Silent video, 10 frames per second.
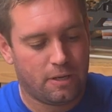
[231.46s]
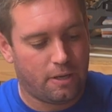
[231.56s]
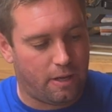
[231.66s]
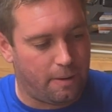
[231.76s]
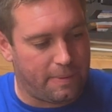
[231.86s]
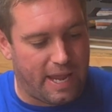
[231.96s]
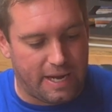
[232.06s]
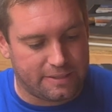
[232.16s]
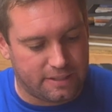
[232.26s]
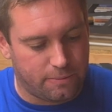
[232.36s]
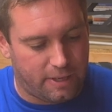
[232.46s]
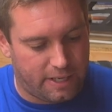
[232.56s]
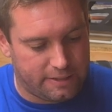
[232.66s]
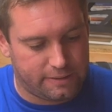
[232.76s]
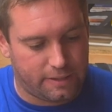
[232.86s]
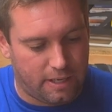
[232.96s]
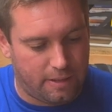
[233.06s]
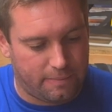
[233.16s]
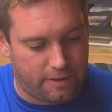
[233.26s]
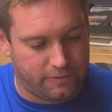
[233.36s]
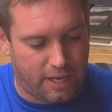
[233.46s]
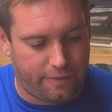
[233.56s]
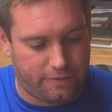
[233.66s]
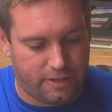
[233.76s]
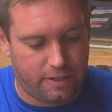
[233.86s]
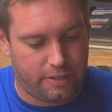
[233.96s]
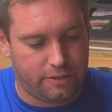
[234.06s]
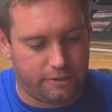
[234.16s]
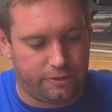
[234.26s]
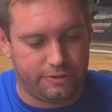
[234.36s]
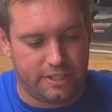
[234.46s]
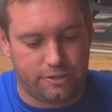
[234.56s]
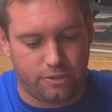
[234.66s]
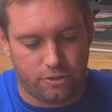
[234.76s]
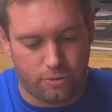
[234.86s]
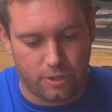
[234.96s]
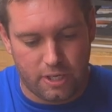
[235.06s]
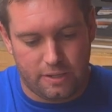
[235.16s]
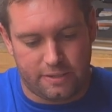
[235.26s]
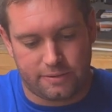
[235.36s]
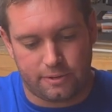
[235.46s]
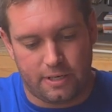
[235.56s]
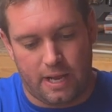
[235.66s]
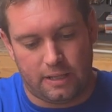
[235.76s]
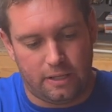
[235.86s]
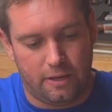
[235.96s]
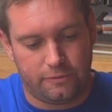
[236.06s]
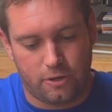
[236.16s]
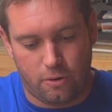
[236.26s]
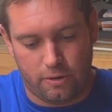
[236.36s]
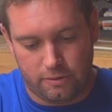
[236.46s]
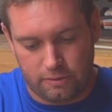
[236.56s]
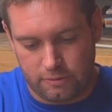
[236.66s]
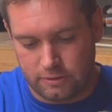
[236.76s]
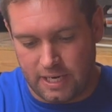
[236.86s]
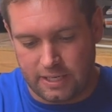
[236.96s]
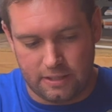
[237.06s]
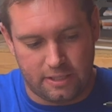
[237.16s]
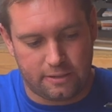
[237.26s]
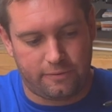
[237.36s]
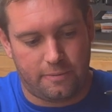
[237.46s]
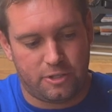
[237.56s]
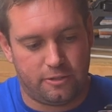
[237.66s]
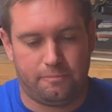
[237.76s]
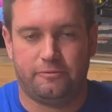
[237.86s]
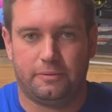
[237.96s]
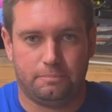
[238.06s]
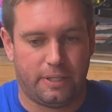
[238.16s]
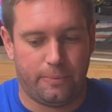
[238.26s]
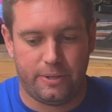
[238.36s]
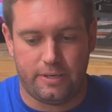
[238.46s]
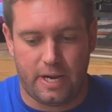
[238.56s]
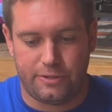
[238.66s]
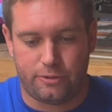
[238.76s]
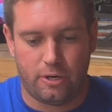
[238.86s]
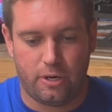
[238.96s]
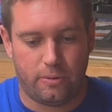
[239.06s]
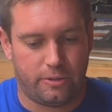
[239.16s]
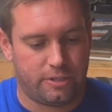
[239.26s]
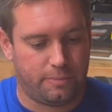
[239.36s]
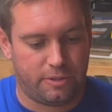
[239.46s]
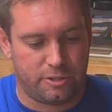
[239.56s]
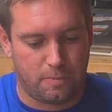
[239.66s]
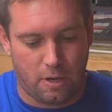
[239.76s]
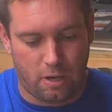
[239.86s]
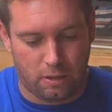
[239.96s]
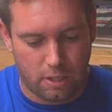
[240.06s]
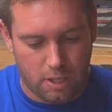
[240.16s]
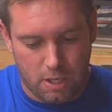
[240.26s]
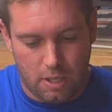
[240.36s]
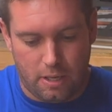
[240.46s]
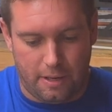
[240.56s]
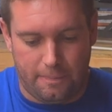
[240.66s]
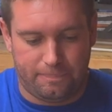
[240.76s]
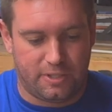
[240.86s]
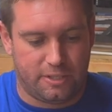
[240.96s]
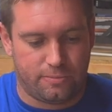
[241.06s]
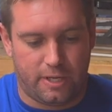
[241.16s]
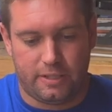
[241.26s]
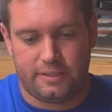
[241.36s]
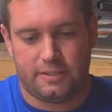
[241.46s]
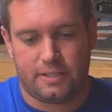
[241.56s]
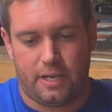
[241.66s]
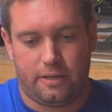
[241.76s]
Um, AC wise, um, I've got the, the little D2. This one, I love going, taking this if I'm just playing with nitro or something small, um, as well as it's got